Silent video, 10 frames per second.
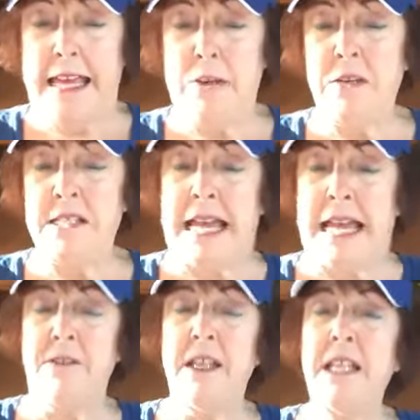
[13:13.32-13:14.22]
He
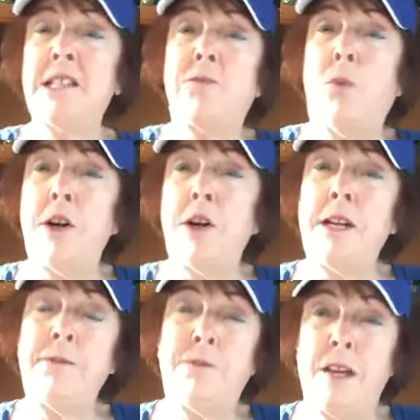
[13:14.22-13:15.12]
was having his
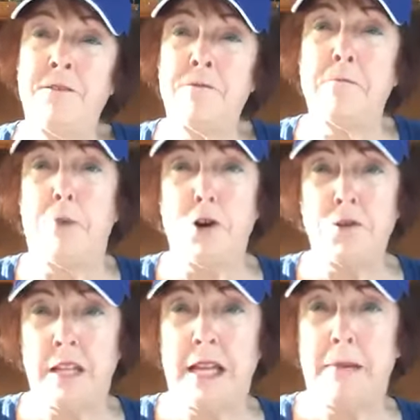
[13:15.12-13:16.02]
45th
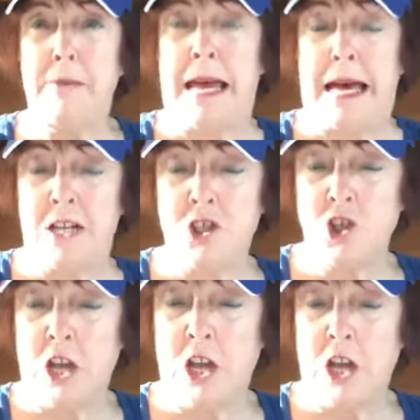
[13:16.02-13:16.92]
birthday
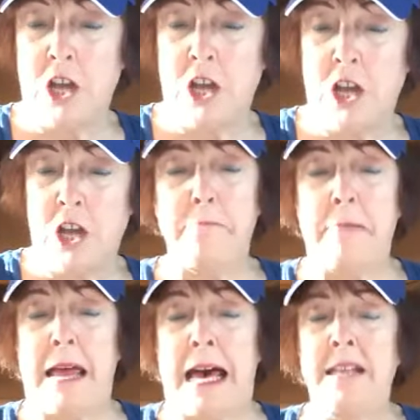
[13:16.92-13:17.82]
bash
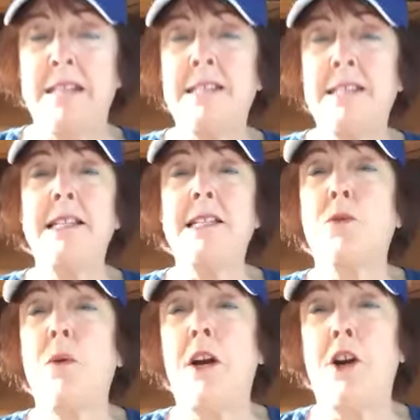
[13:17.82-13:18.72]
at
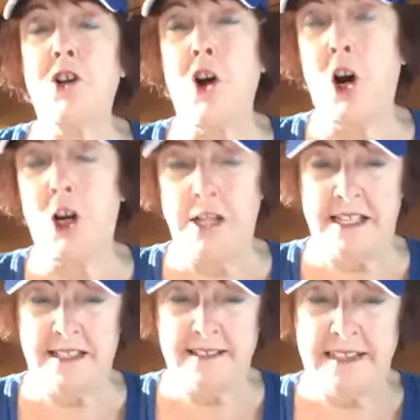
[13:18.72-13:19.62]
Madison Square
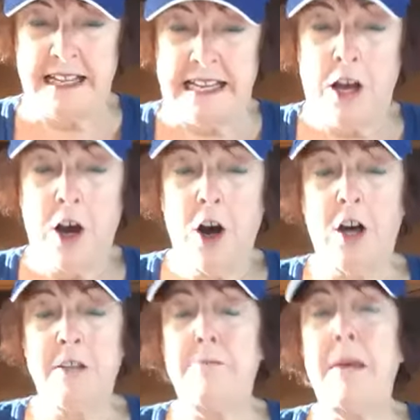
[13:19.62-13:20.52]
Garden
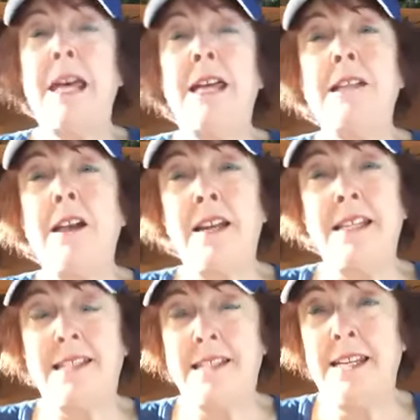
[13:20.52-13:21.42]
on May
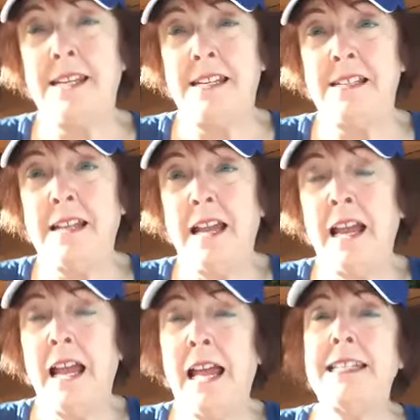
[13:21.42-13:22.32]

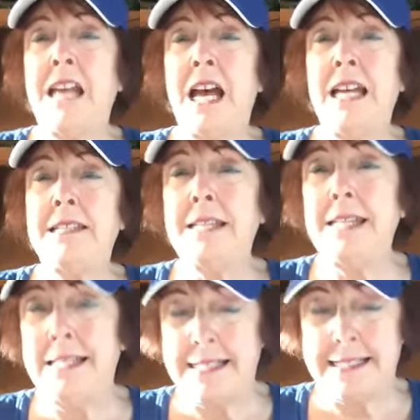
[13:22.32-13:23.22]
19,
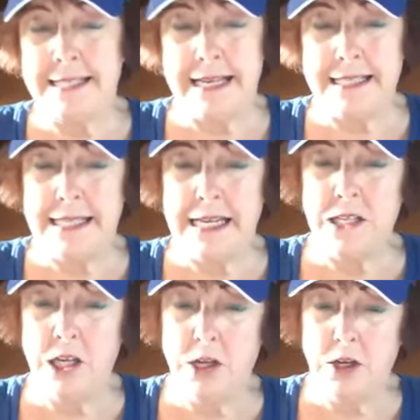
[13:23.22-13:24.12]

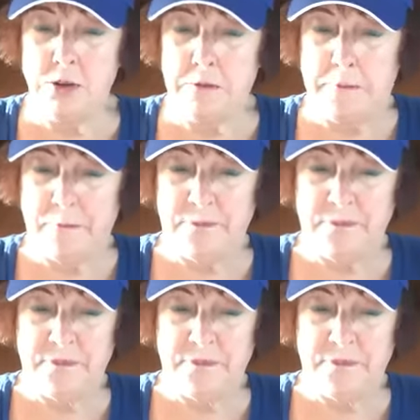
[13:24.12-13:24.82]
1962.